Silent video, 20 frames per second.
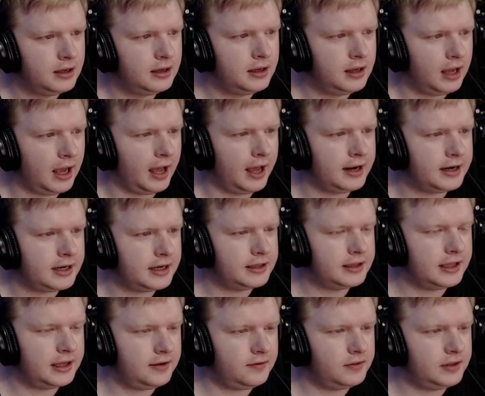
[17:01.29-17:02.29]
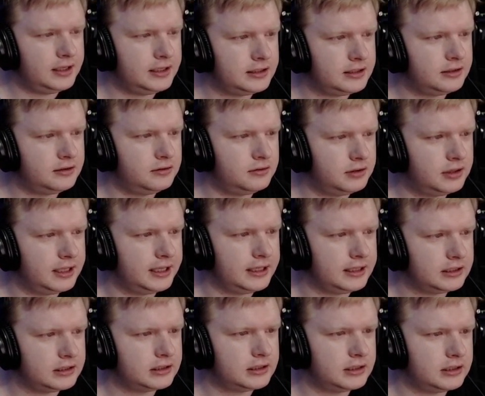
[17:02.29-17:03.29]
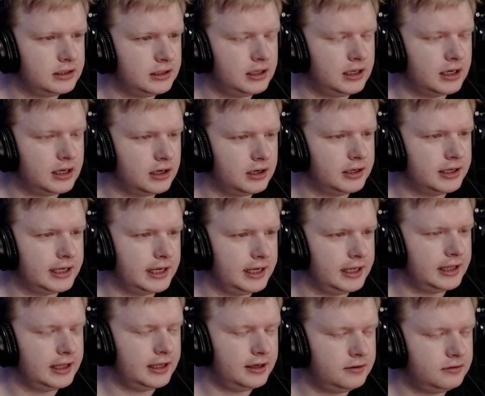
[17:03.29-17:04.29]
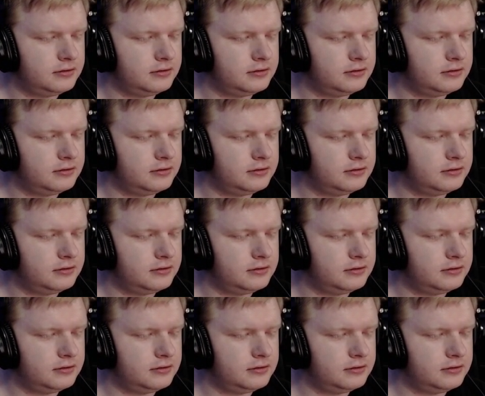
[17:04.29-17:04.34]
And now they have these little things that are like, okay, they will